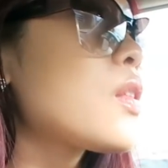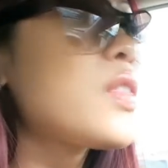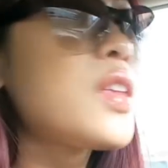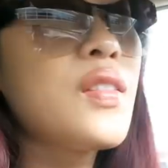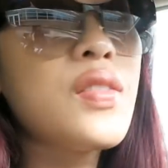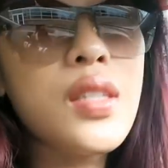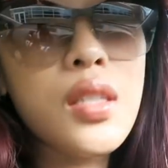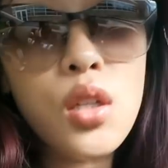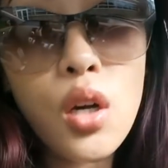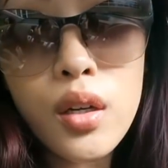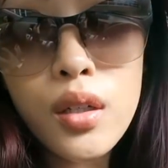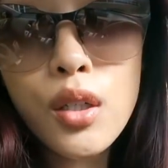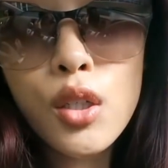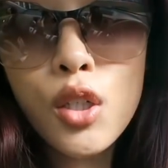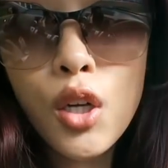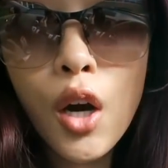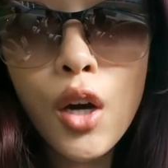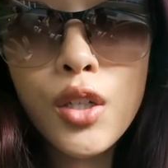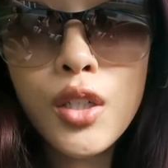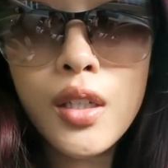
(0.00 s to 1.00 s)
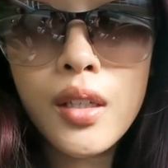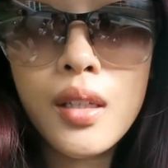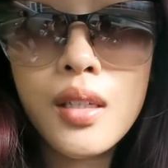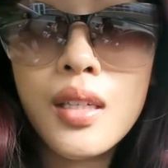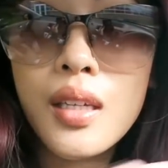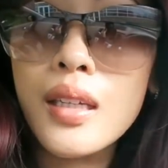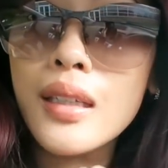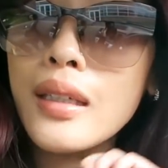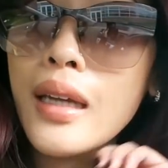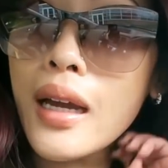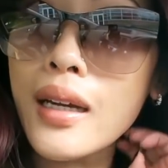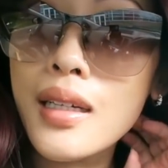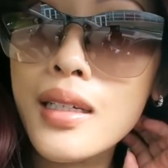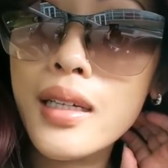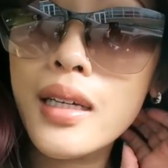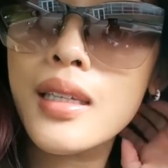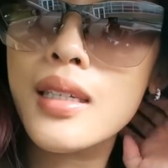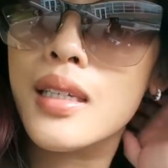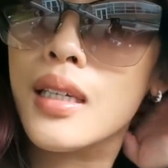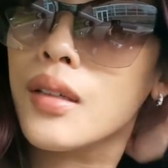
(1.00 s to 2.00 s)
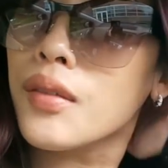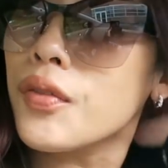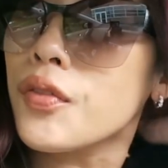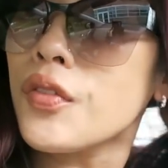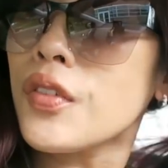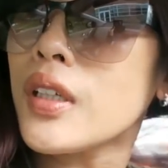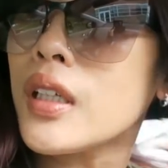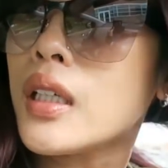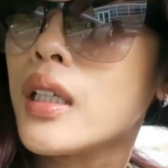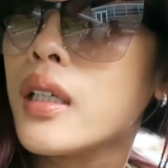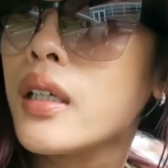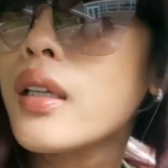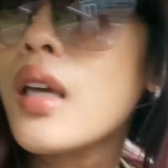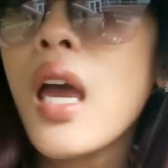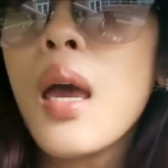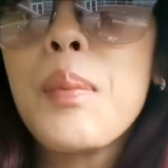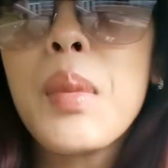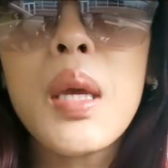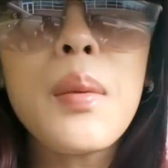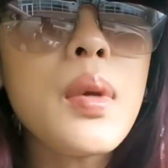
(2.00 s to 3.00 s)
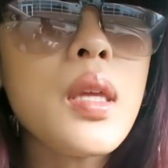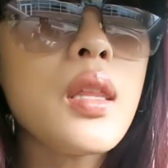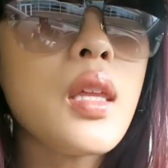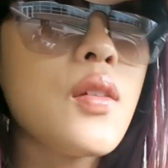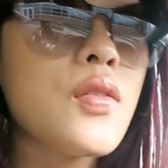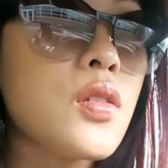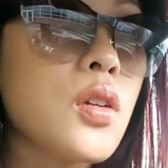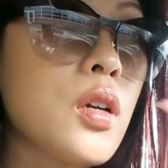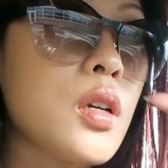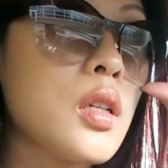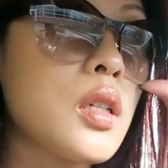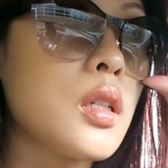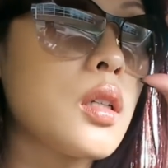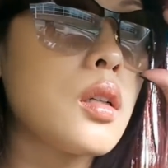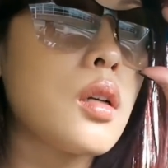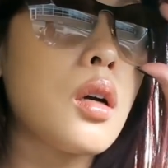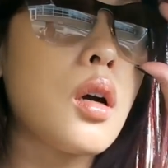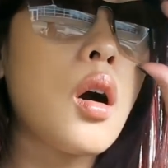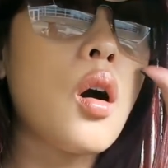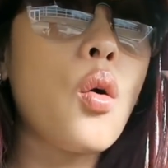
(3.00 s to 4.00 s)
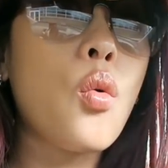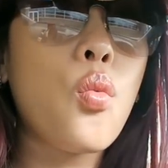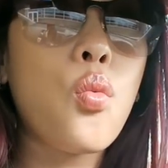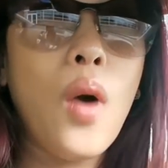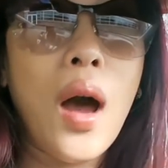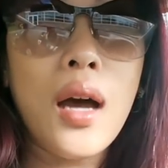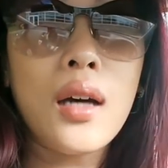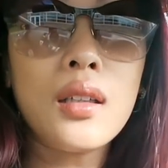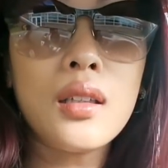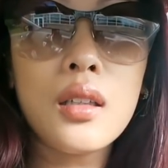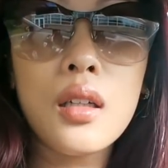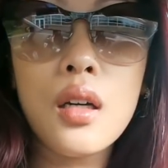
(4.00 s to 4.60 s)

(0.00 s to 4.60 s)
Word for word: they've started charging this like 99 cent fee. Maybe they've started it a while